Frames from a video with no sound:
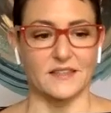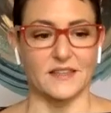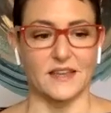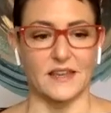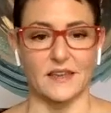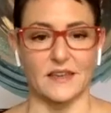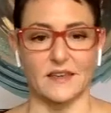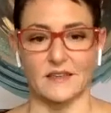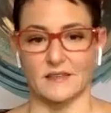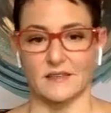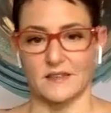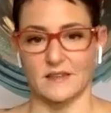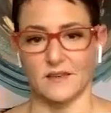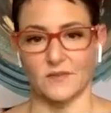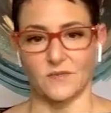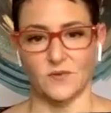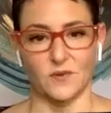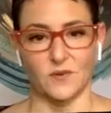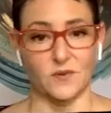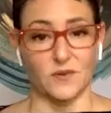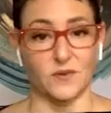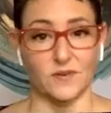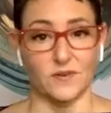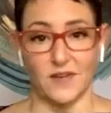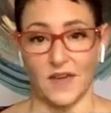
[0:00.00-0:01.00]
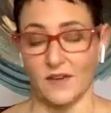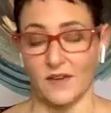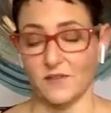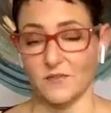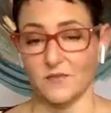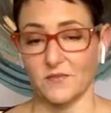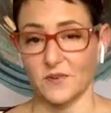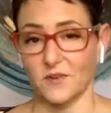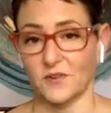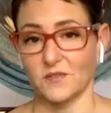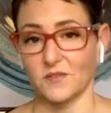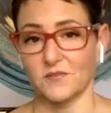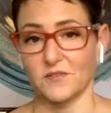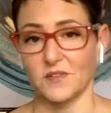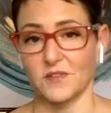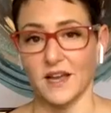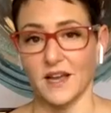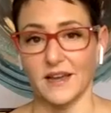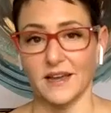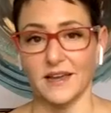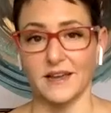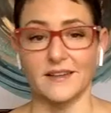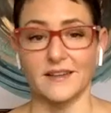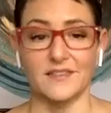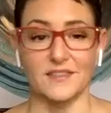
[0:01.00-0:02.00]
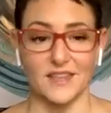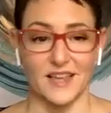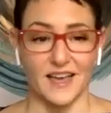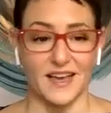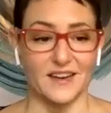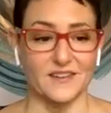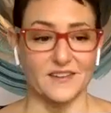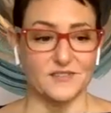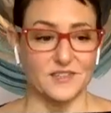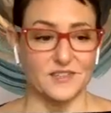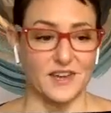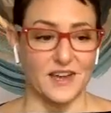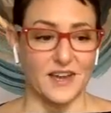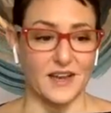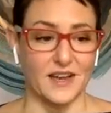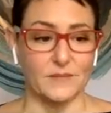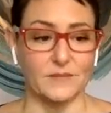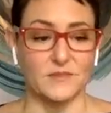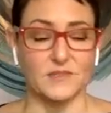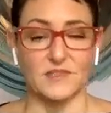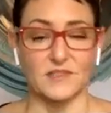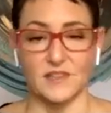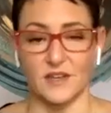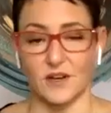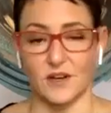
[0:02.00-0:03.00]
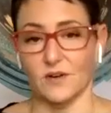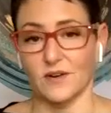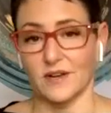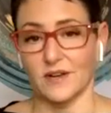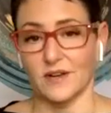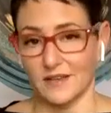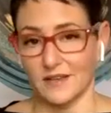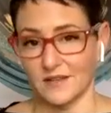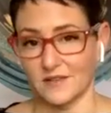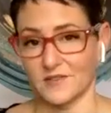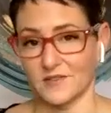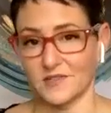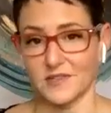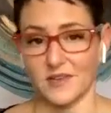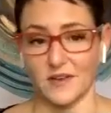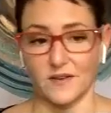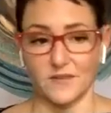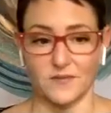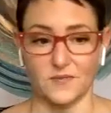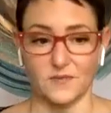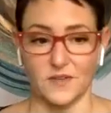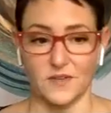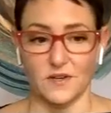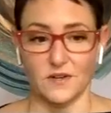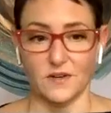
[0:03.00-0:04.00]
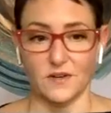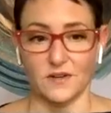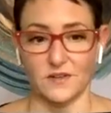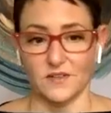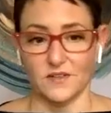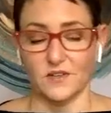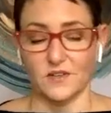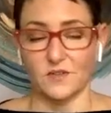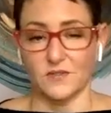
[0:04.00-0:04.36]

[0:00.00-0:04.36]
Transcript: Like if you have a fear of flying, a lot of times there is a fear.